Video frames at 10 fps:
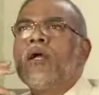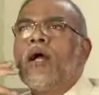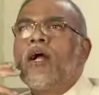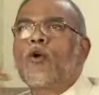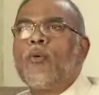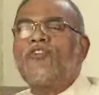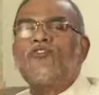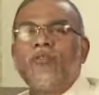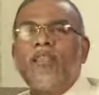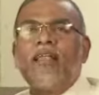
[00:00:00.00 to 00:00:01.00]
A
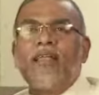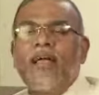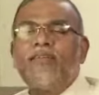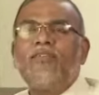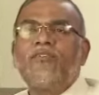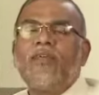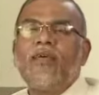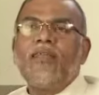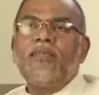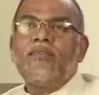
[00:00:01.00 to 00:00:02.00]
question that arises
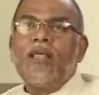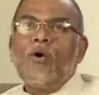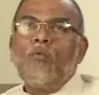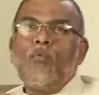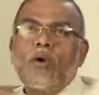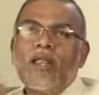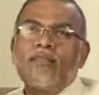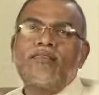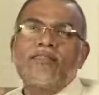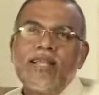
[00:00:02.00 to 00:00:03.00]
here is, what are
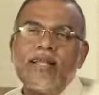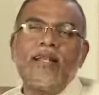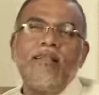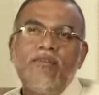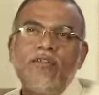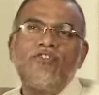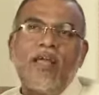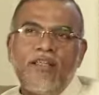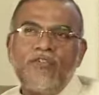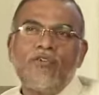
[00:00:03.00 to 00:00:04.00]
the state level
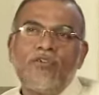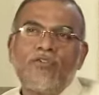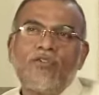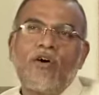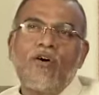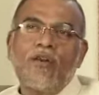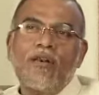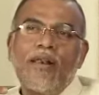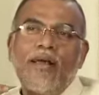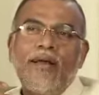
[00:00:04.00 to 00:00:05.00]
challenges
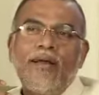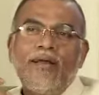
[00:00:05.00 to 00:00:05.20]
or